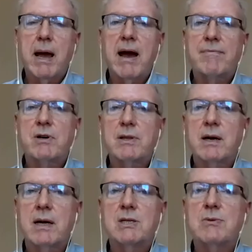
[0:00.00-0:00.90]
after
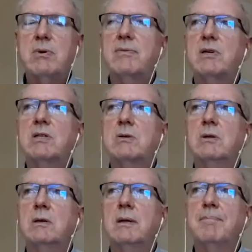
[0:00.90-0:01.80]
the Hudson River
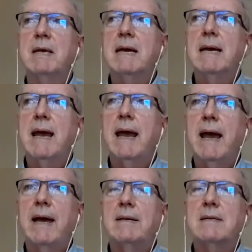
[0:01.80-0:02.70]
School,
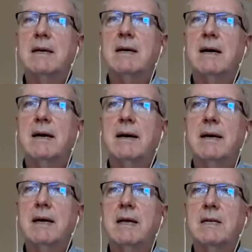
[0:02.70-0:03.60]
and
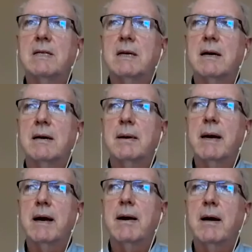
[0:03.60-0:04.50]
it is
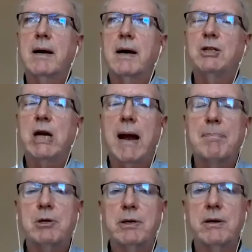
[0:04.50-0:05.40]
a
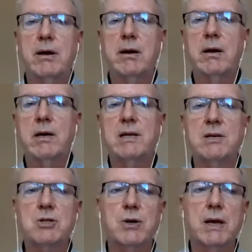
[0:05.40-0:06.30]
chapter in our art
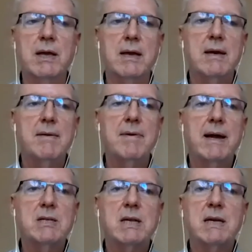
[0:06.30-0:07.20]
history
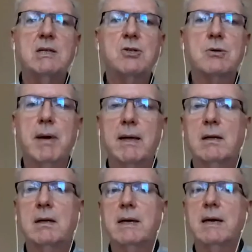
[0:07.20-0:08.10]
that is
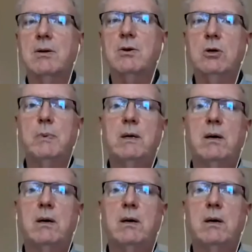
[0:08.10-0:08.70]
instrumental in who we